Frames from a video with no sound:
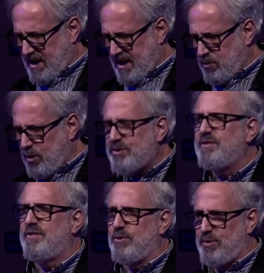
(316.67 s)
and what
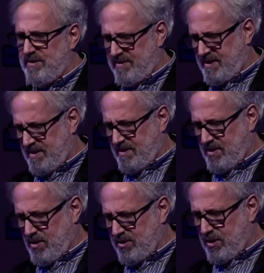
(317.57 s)
is the reason?
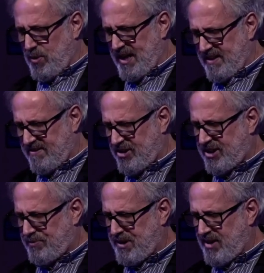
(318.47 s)
Or the way
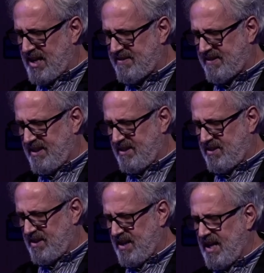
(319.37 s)
Shakespeare asked it,
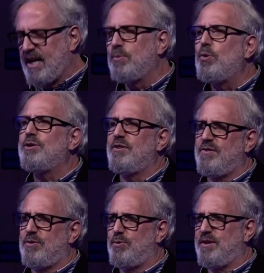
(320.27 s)
and what is
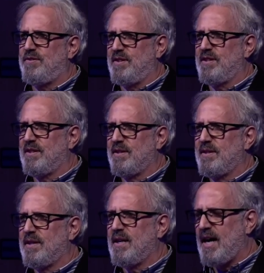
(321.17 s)
the reason?
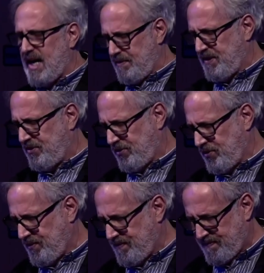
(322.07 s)
I'm a
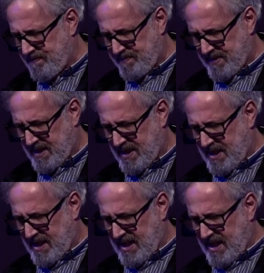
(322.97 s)
Jew,
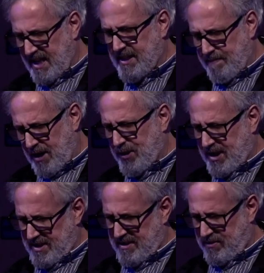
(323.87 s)
an
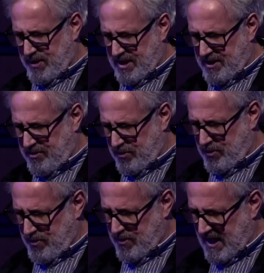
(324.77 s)
American Israeli
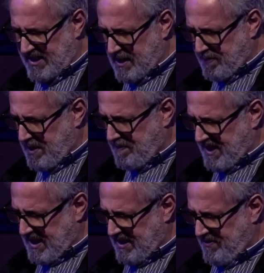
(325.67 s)
Jew. I deeply
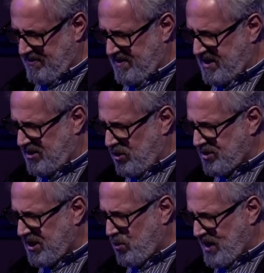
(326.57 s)
believe that the
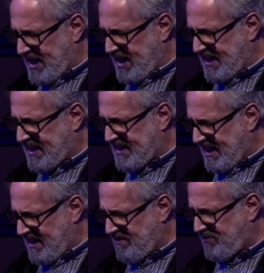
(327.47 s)
only way I can
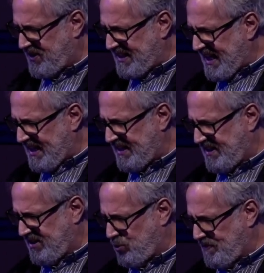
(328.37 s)
have
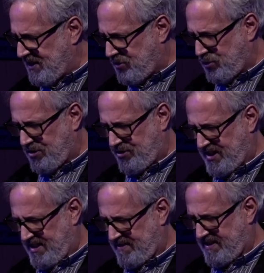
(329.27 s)
fidelity to my
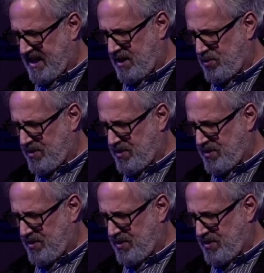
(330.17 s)
Jewishness now